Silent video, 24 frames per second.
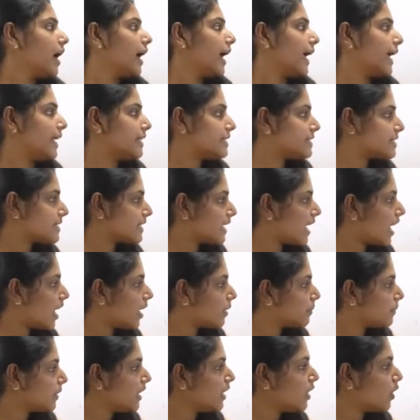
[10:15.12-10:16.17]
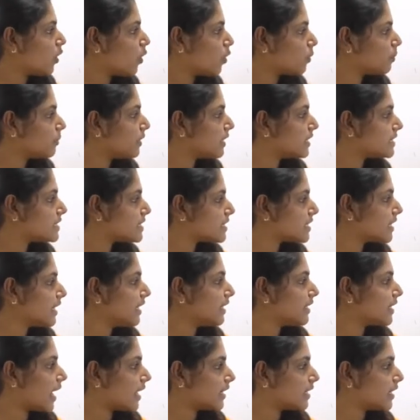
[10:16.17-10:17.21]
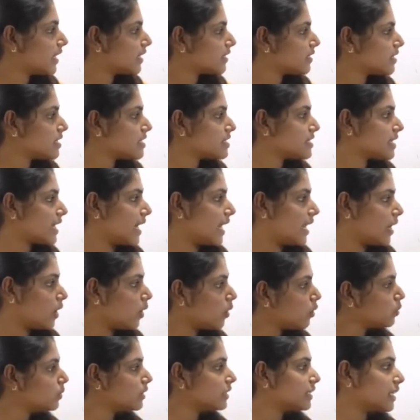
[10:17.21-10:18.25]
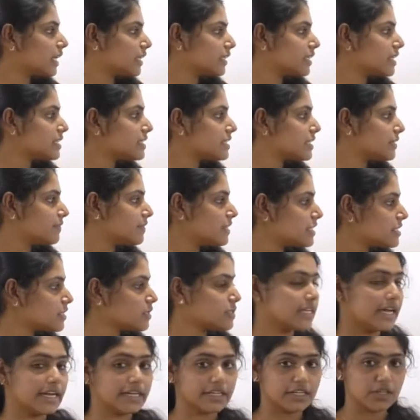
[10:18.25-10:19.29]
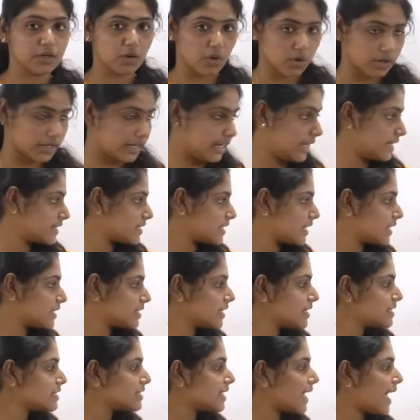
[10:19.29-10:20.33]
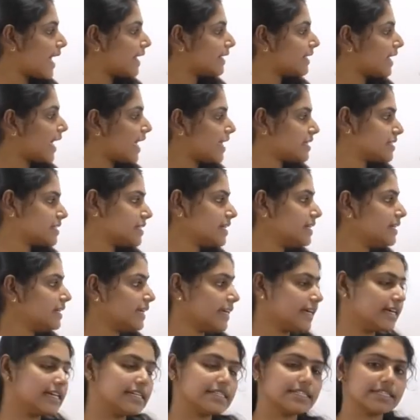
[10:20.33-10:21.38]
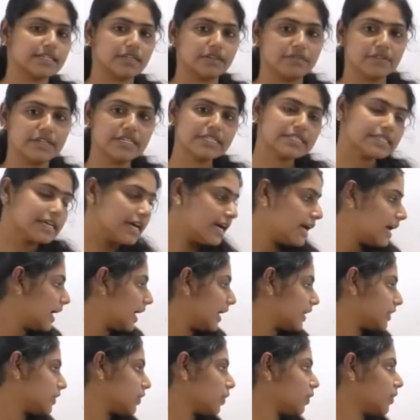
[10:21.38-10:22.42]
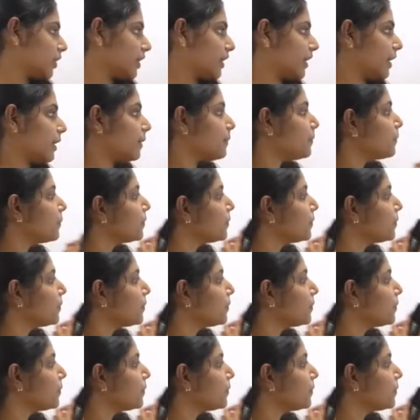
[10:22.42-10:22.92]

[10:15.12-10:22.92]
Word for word: NCRB, Home Ministry, Tata Trust along with other civil society organizations and National Legal Service Authority.